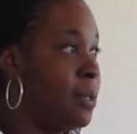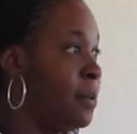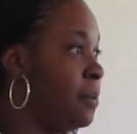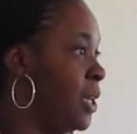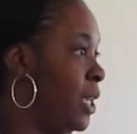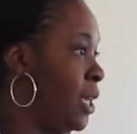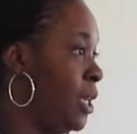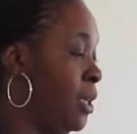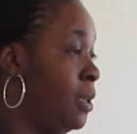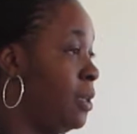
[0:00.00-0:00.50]
to
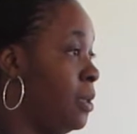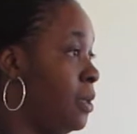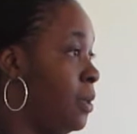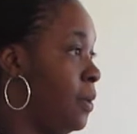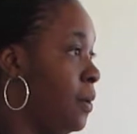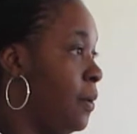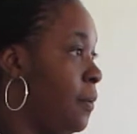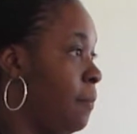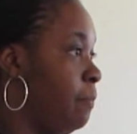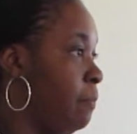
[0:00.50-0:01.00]
me.
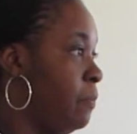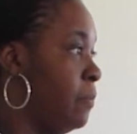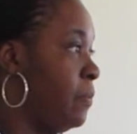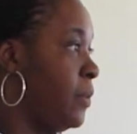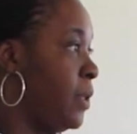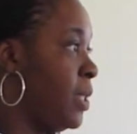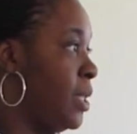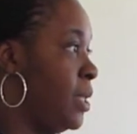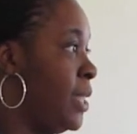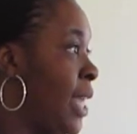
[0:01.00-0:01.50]

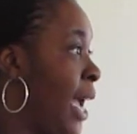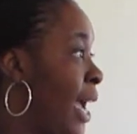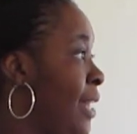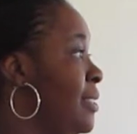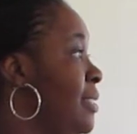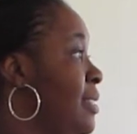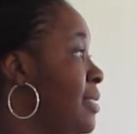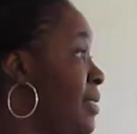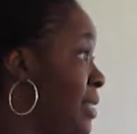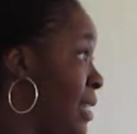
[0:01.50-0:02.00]

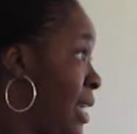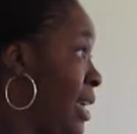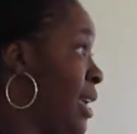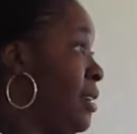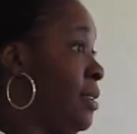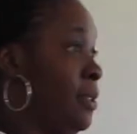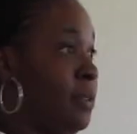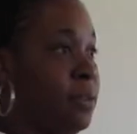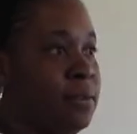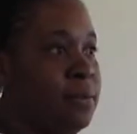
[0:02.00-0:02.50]
That's
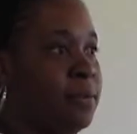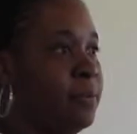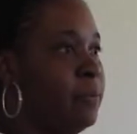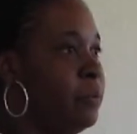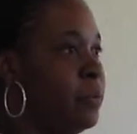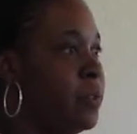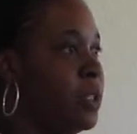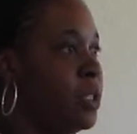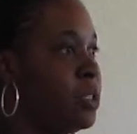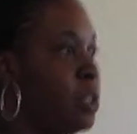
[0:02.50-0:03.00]
insane.
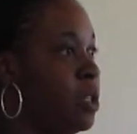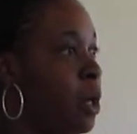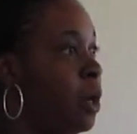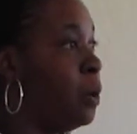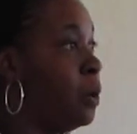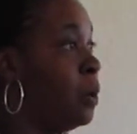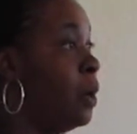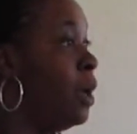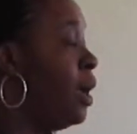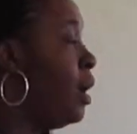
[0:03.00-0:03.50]

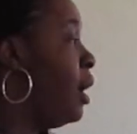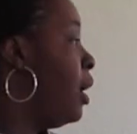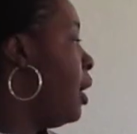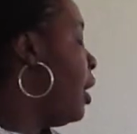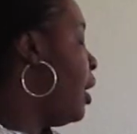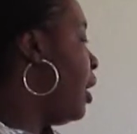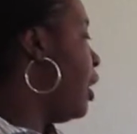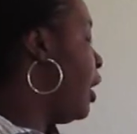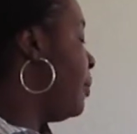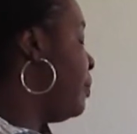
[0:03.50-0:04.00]
So,
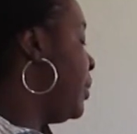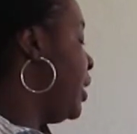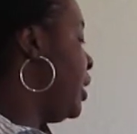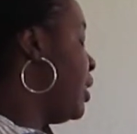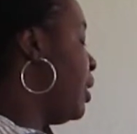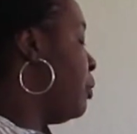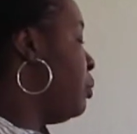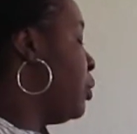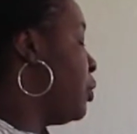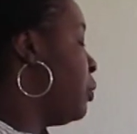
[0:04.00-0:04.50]
I
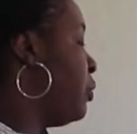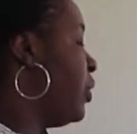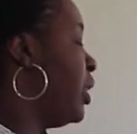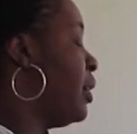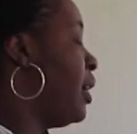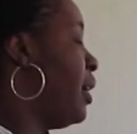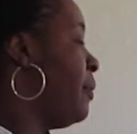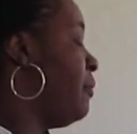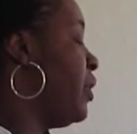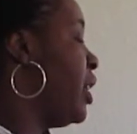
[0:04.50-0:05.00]
mean, we're,
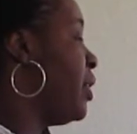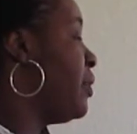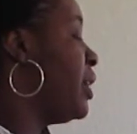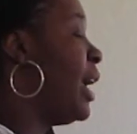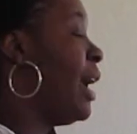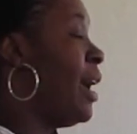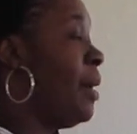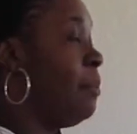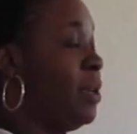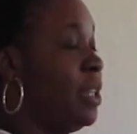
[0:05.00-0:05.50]
I'm very
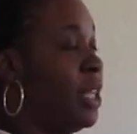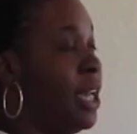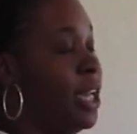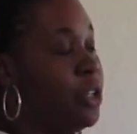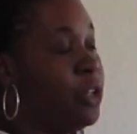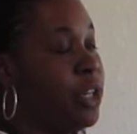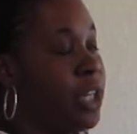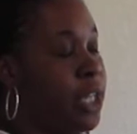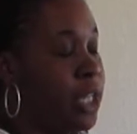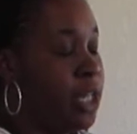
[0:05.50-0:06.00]
happy that
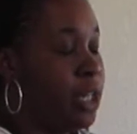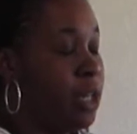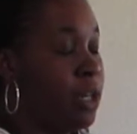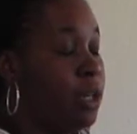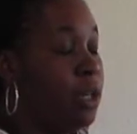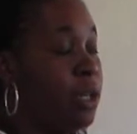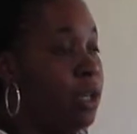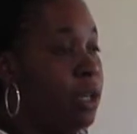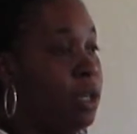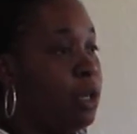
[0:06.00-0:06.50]
you're here.
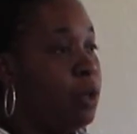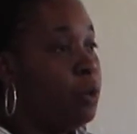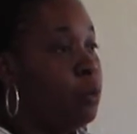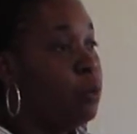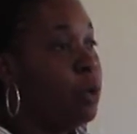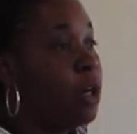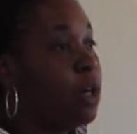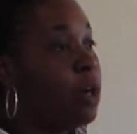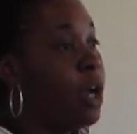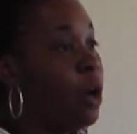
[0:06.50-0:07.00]

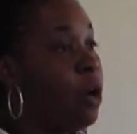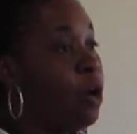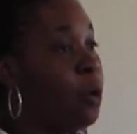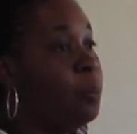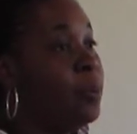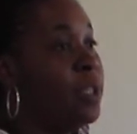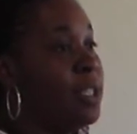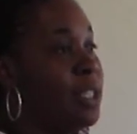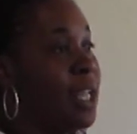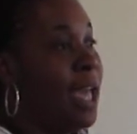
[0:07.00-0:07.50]
We're
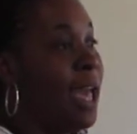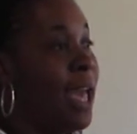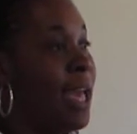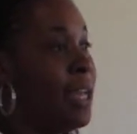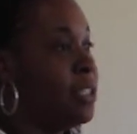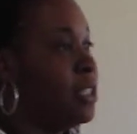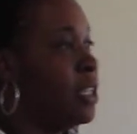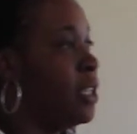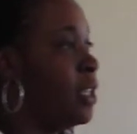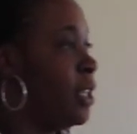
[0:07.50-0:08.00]
open to
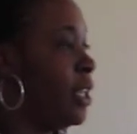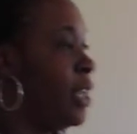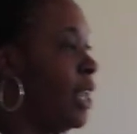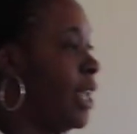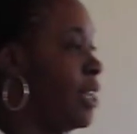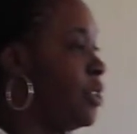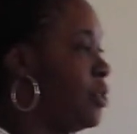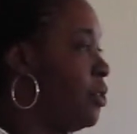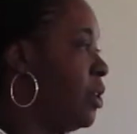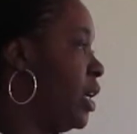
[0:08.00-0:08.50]
asking and
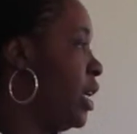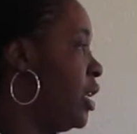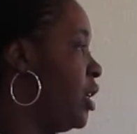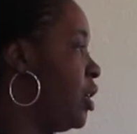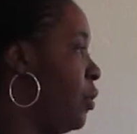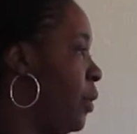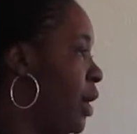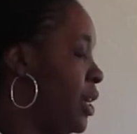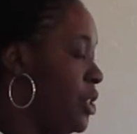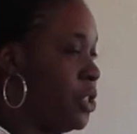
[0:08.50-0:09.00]
answering any
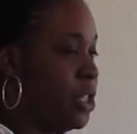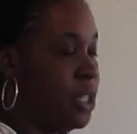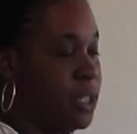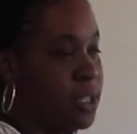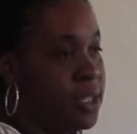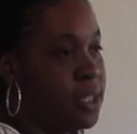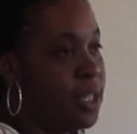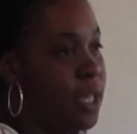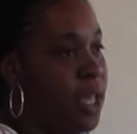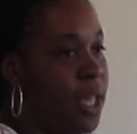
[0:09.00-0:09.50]

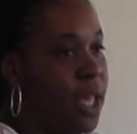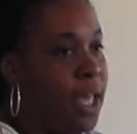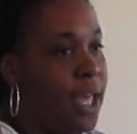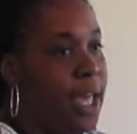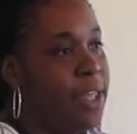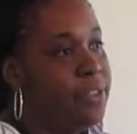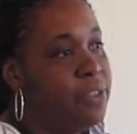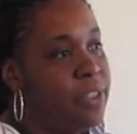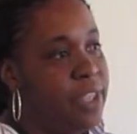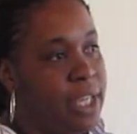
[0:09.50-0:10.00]
questions,
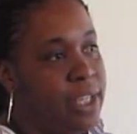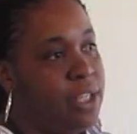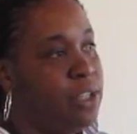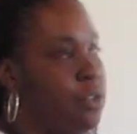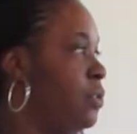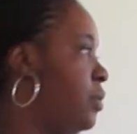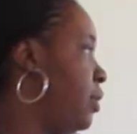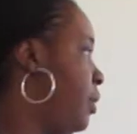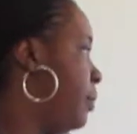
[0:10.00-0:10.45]
and thank you so